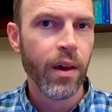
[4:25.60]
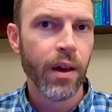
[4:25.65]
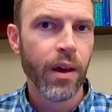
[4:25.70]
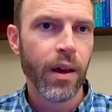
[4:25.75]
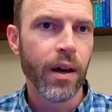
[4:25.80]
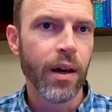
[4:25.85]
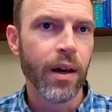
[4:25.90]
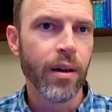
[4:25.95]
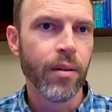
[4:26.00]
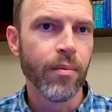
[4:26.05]

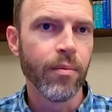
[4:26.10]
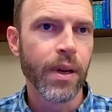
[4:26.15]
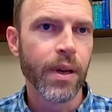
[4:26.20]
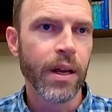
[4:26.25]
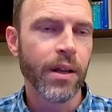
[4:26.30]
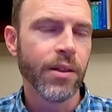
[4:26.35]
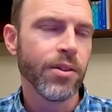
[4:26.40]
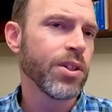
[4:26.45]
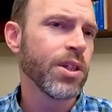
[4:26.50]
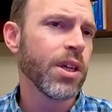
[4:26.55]
And
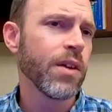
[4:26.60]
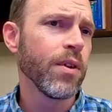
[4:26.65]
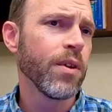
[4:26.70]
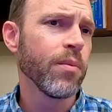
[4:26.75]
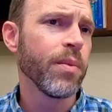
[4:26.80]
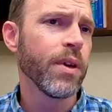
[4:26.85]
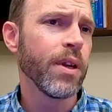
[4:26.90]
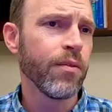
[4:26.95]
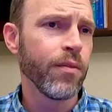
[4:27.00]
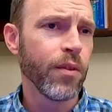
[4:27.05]
I'll just give you a
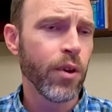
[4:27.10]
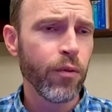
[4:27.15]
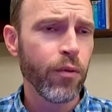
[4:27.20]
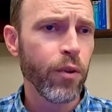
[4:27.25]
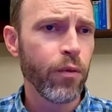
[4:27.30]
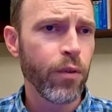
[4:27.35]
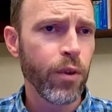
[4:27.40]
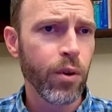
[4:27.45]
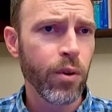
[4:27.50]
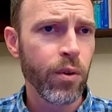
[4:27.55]
bit of an
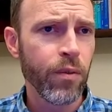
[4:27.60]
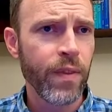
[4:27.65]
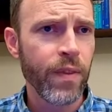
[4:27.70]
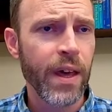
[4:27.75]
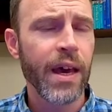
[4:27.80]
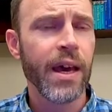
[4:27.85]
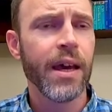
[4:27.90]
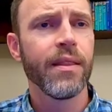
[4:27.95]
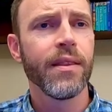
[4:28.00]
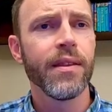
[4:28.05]
overview of
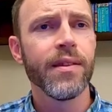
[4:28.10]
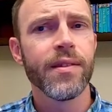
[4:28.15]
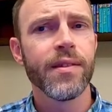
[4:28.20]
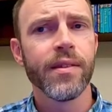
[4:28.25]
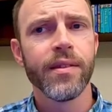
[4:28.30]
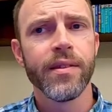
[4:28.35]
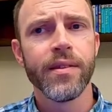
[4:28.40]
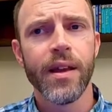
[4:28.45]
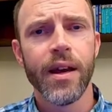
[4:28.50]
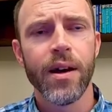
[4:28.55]
that. This
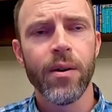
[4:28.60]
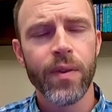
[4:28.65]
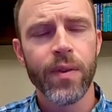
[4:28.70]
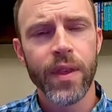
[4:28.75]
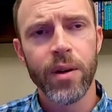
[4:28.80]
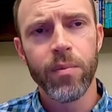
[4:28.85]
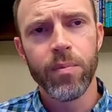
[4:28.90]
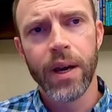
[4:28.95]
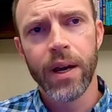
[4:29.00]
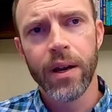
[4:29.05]
is not
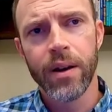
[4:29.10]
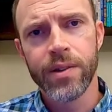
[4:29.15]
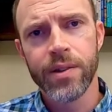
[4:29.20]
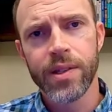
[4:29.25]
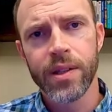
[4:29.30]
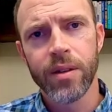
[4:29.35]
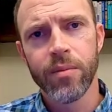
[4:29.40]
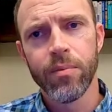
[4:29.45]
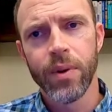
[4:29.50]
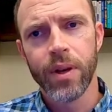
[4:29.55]
within
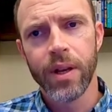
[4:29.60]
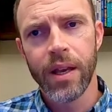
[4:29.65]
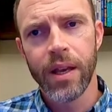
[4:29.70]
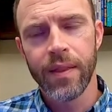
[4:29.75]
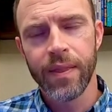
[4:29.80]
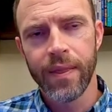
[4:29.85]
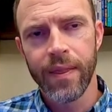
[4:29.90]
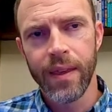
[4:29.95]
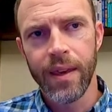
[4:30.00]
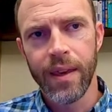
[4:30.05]
Pyrosim, but
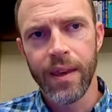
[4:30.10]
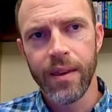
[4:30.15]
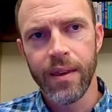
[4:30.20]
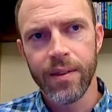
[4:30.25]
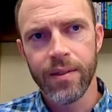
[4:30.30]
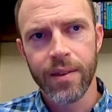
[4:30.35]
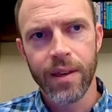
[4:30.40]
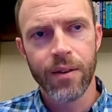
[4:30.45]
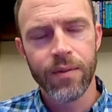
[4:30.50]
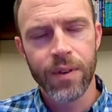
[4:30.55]
at the
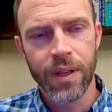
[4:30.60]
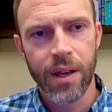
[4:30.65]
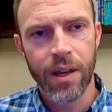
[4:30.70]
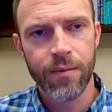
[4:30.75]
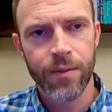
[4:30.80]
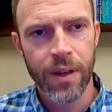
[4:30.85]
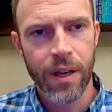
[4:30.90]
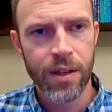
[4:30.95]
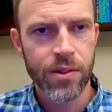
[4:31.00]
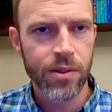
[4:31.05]
CFD
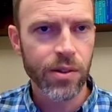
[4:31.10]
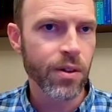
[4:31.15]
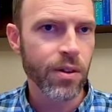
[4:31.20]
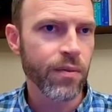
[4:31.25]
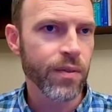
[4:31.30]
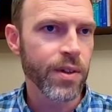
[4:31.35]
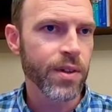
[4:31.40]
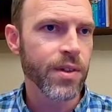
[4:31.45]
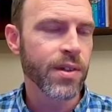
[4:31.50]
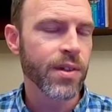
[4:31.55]
FEA
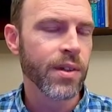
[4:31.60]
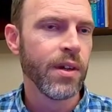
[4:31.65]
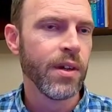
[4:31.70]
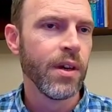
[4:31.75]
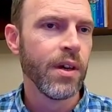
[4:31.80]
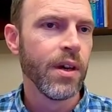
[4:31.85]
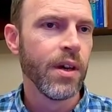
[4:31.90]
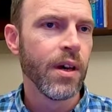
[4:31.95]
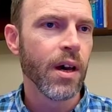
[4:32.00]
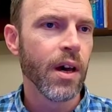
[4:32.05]
service
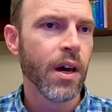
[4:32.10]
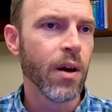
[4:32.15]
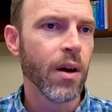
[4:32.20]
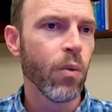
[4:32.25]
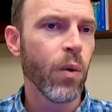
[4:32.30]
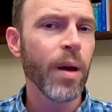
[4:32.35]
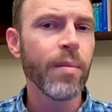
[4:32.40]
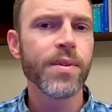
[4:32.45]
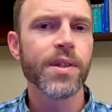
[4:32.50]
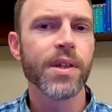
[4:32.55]

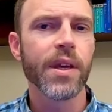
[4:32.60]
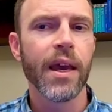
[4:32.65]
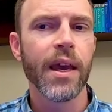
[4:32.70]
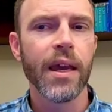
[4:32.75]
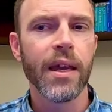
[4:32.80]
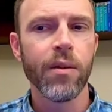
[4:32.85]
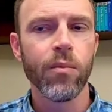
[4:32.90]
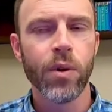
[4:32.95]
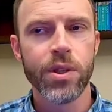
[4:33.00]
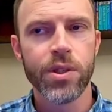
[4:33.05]

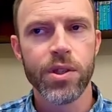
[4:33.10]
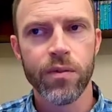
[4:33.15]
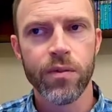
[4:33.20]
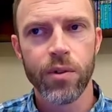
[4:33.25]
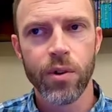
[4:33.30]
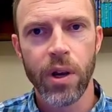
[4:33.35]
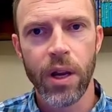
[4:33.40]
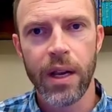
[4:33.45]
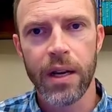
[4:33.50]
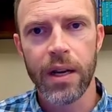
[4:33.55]
website, once you've
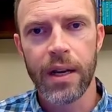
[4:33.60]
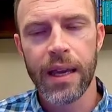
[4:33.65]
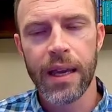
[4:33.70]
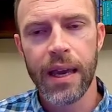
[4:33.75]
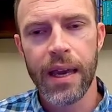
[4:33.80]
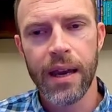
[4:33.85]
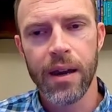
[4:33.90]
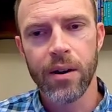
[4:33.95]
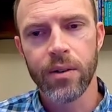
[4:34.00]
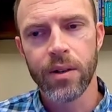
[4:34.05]
created an
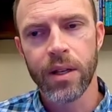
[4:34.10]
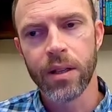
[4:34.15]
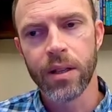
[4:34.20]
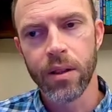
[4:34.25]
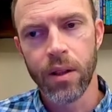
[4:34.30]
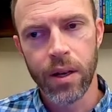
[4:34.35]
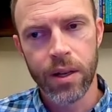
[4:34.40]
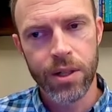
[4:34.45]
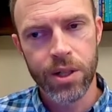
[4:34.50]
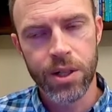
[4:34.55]
account and
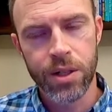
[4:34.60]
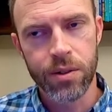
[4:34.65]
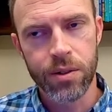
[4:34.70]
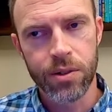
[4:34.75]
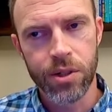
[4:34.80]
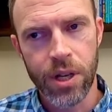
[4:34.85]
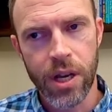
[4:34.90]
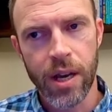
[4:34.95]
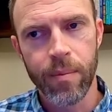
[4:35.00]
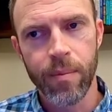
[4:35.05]
launched a
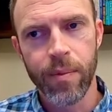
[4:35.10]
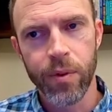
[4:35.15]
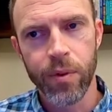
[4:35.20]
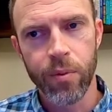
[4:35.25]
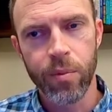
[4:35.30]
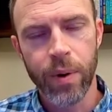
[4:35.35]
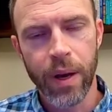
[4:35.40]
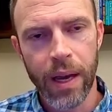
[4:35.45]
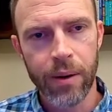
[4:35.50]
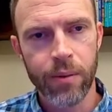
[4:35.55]
job through
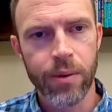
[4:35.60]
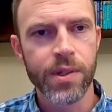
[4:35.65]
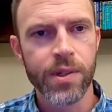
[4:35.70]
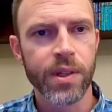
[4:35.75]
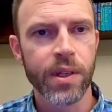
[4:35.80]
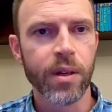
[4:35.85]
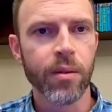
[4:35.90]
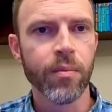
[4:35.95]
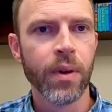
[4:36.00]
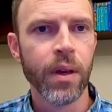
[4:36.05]

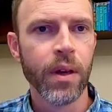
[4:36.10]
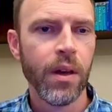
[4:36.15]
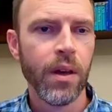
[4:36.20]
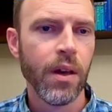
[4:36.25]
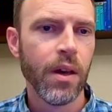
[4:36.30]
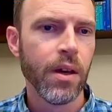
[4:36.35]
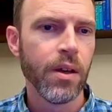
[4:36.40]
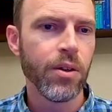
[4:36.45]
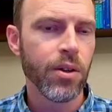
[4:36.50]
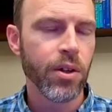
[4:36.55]
Pyrosim,
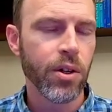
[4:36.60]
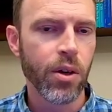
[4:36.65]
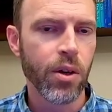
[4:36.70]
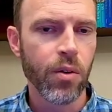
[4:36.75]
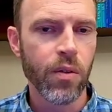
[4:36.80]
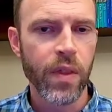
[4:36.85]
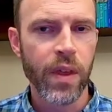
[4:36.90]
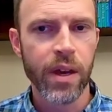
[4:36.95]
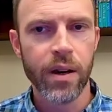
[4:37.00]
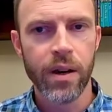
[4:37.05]
you can
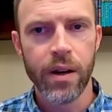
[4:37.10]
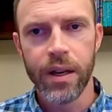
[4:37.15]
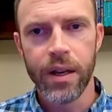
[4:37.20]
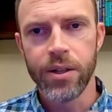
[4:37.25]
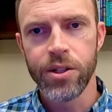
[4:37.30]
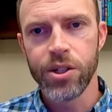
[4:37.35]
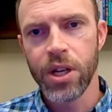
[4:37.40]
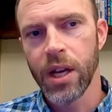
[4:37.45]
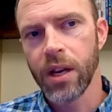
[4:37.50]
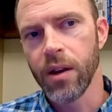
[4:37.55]
go there and
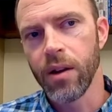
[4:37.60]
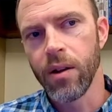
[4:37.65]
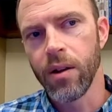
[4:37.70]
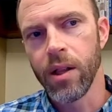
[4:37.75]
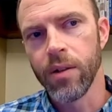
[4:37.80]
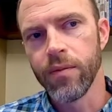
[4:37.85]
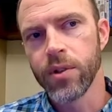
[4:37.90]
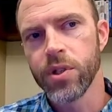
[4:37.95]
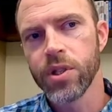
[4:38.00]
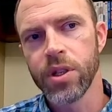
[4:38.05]
check on all
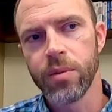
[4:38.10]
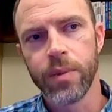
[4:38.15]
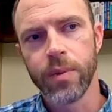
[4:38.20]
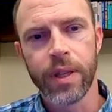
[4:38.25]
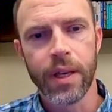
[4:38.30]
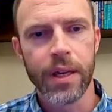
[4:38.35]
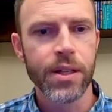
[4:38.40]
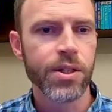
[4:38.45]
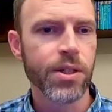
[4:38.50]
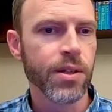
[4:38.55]
of your
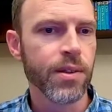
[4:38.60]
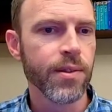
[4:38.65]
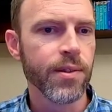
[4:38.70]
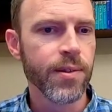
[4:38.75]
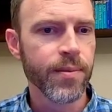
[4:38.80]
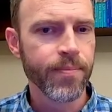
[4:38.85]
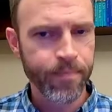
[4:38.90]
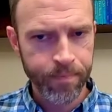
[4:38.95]
simulations